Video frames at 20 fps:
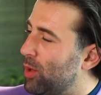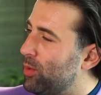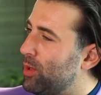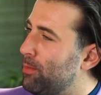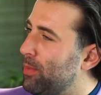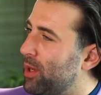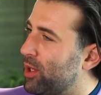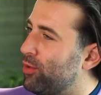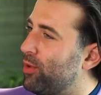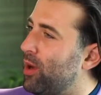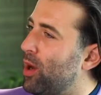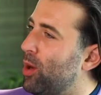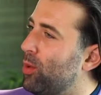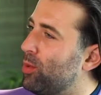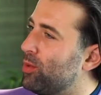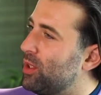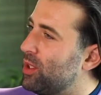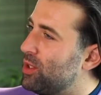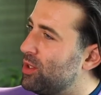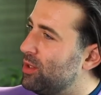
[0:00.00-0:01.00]
How the
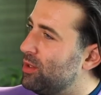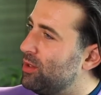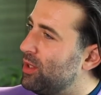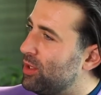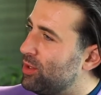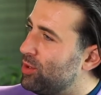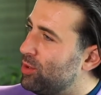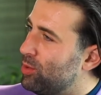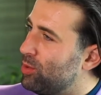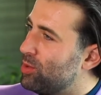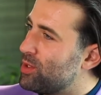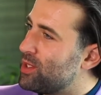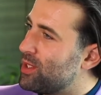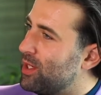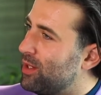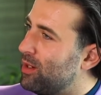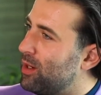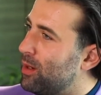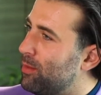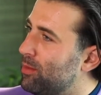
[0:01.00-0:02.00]
background that, that you
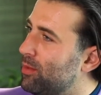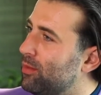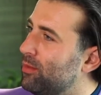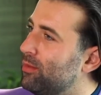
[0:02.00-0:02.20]
set it up?